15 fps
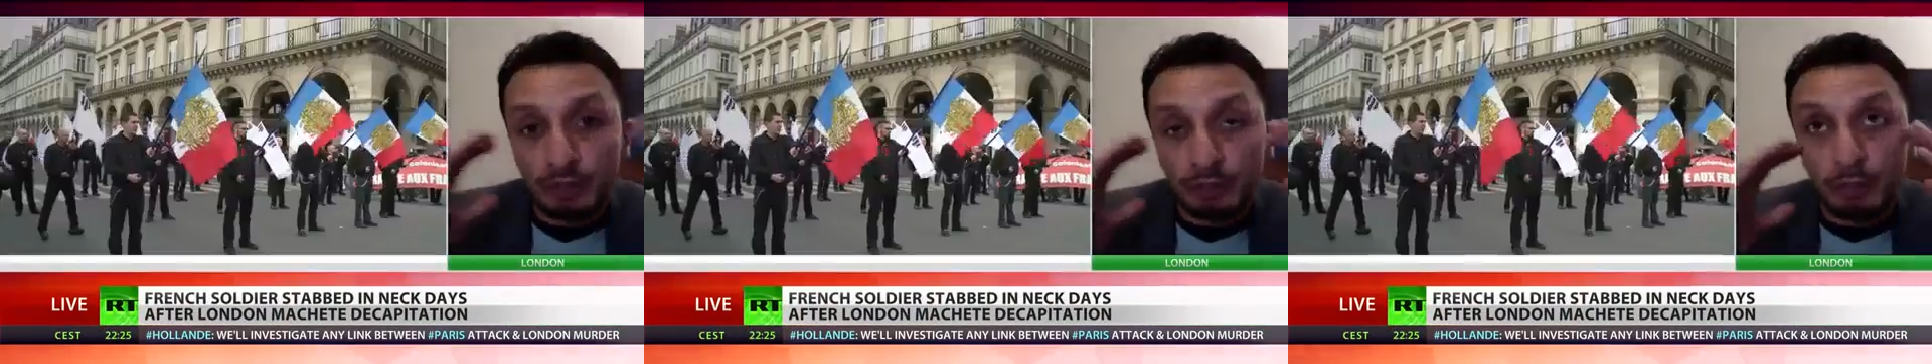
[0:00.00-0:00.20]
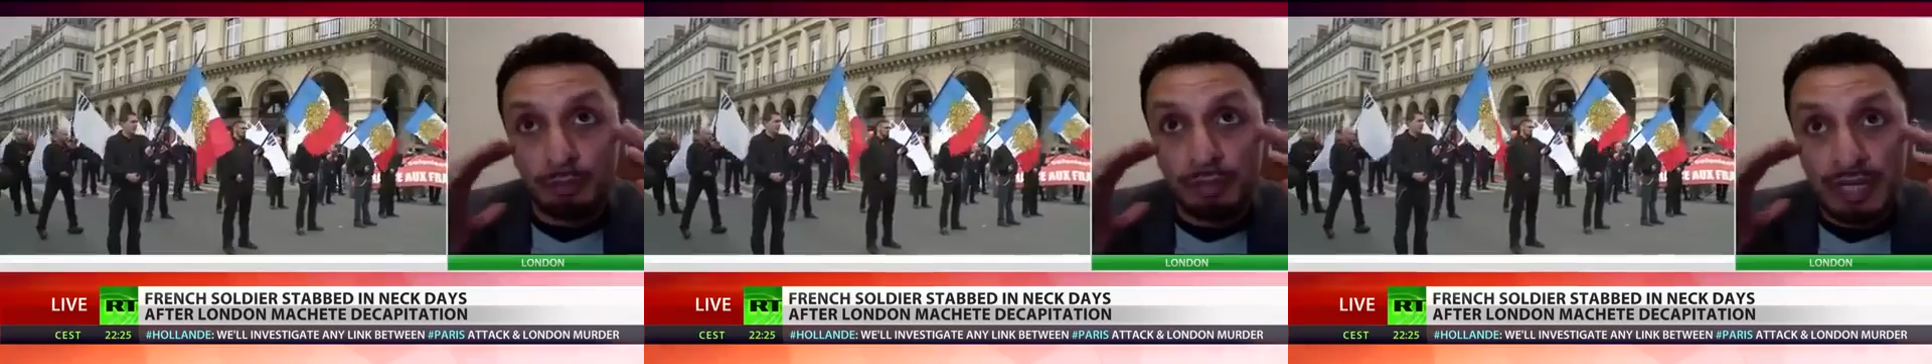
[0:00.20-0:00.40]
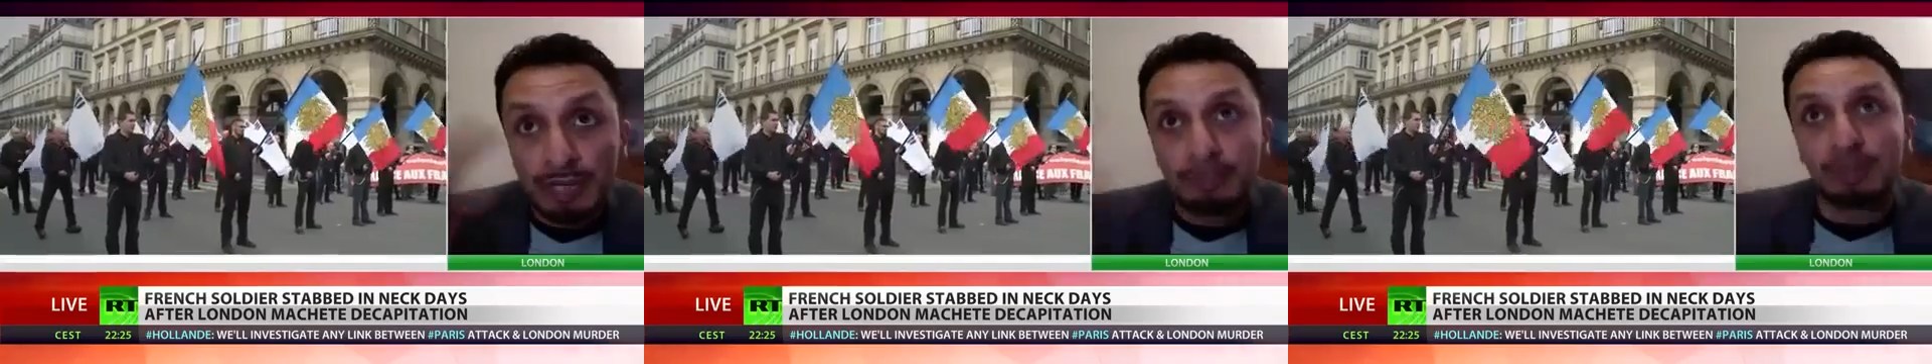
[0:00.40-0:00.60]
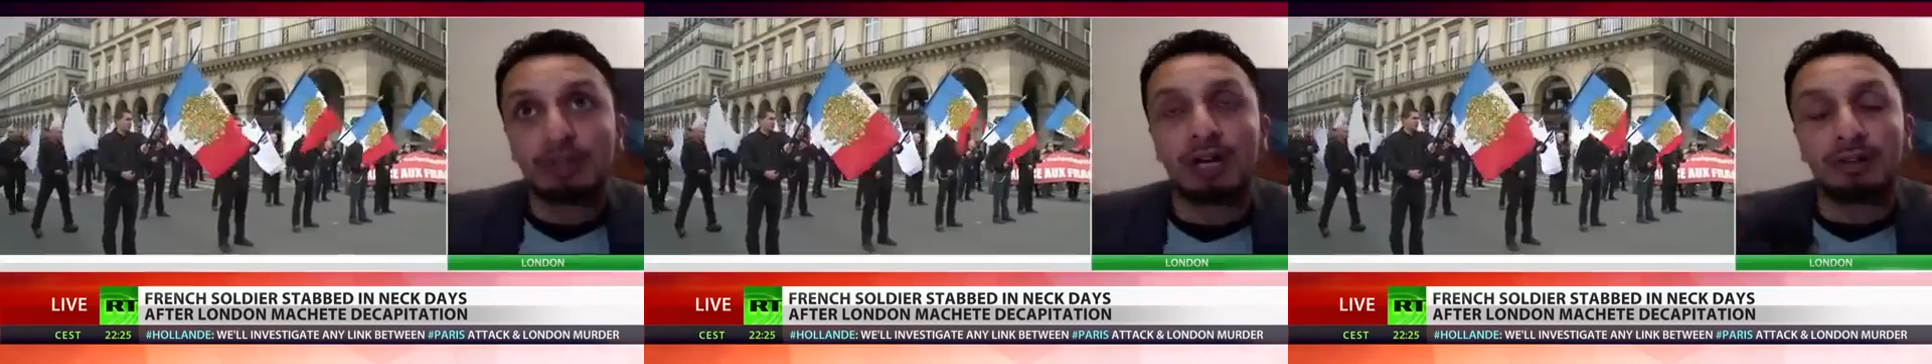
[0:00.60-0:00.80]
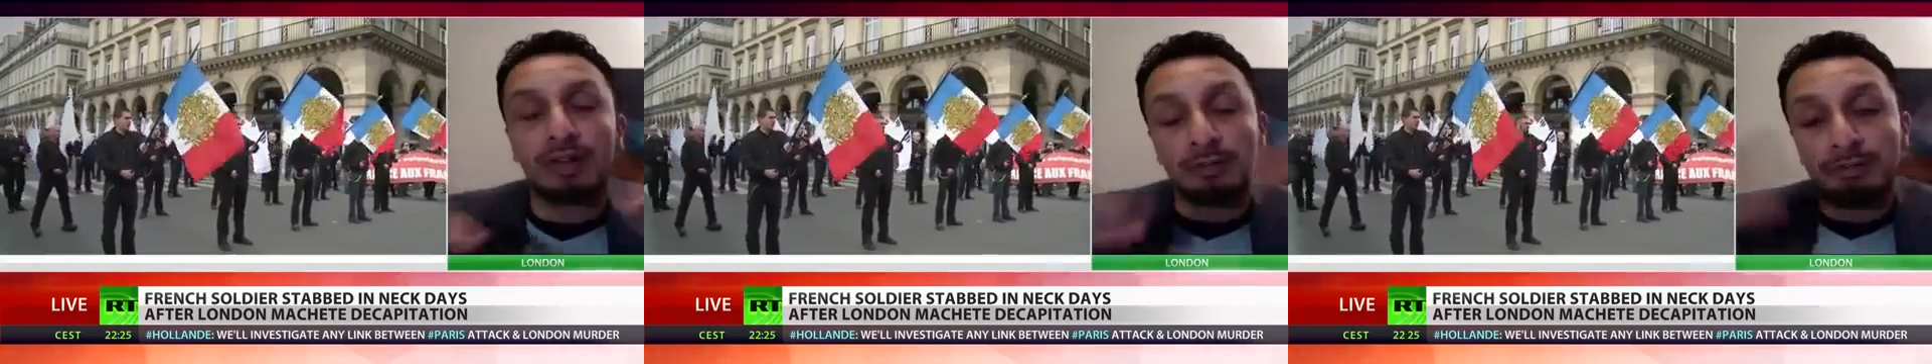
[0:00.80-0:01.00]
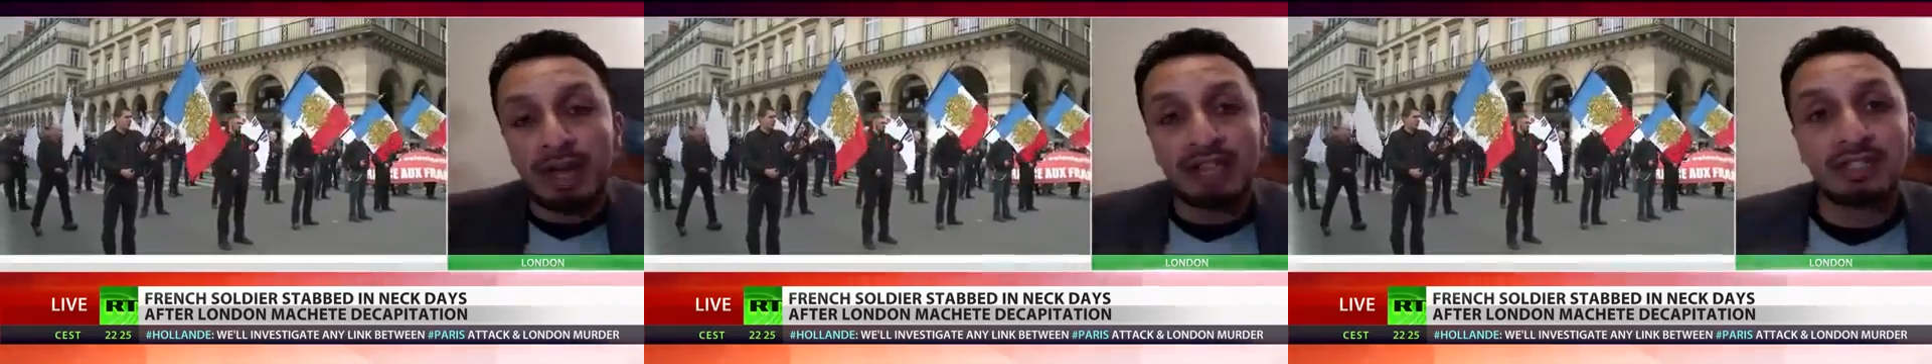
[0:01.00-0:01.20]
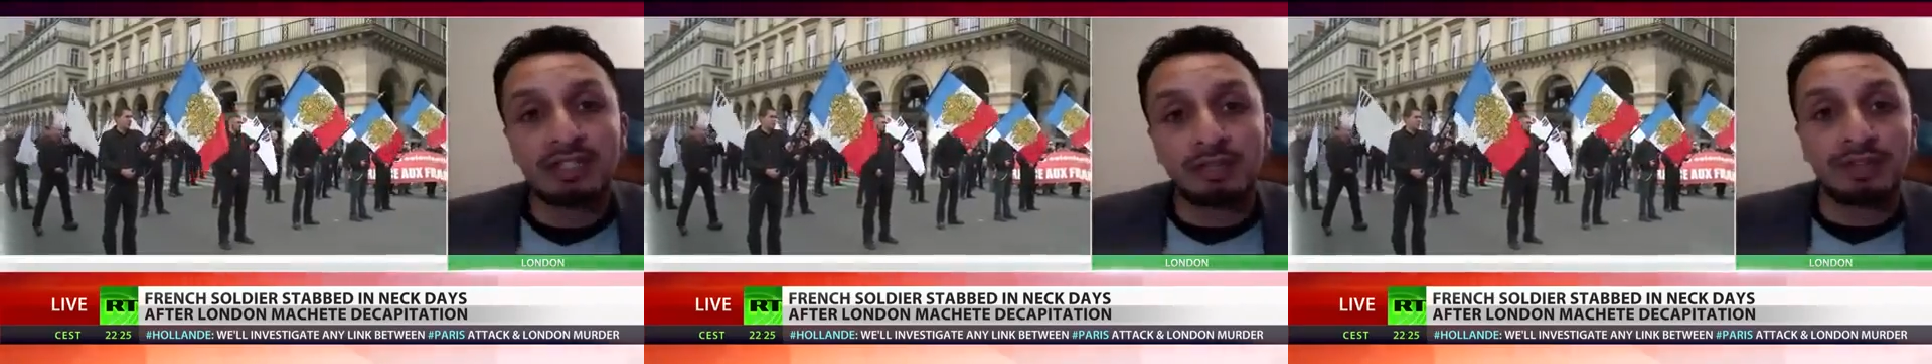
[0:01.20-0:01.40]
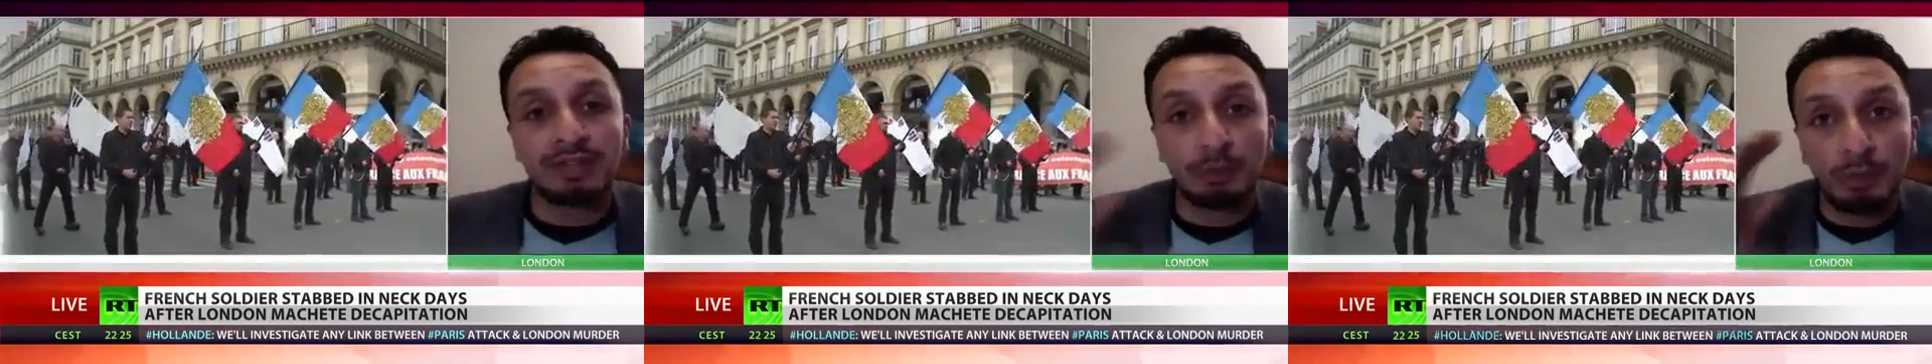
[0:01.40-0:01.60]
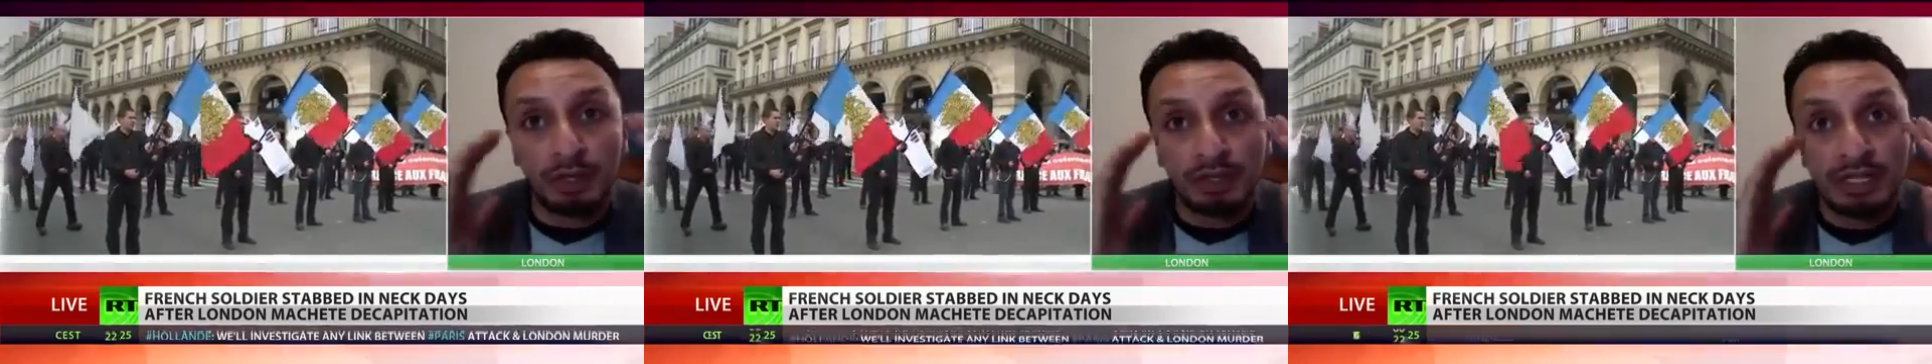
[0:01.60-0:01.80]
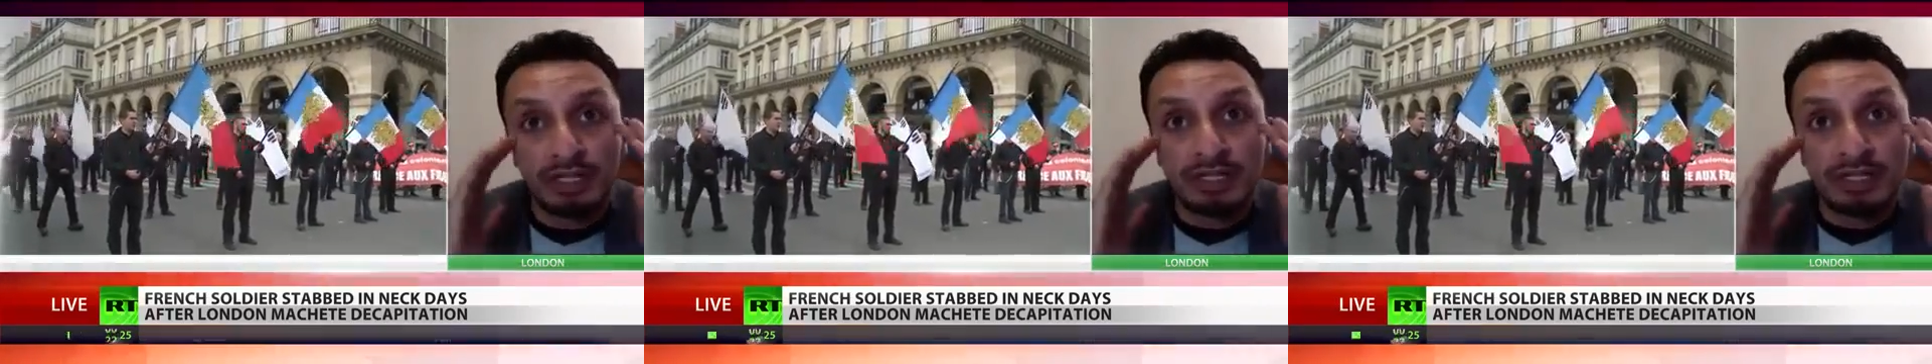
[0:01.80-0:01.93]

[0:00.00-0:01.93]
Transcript: what people, the masses around the world,